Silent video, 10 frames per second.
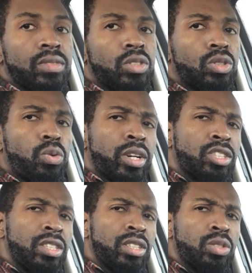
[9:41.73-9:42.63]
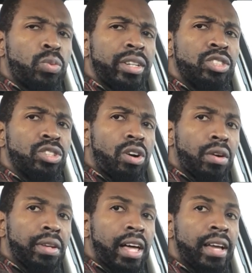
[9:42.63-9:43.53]
So the question is, where does your
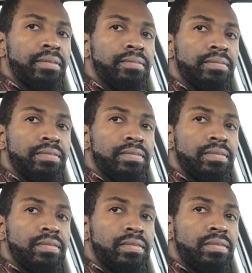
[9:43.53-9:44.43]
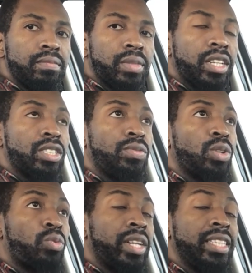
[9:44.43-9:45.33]
heart lie? Because if
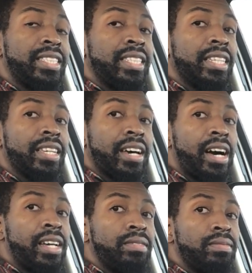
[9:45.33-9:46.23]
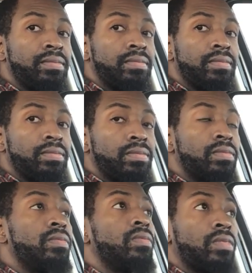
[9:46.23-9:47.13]
you're really seeking God,
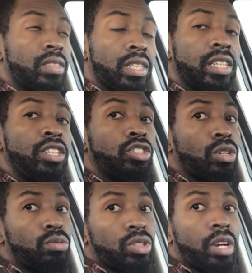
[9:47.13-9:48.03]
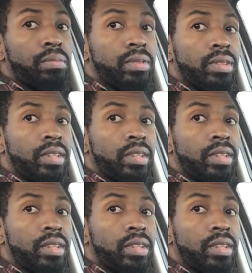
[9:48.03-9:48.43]
he shows up.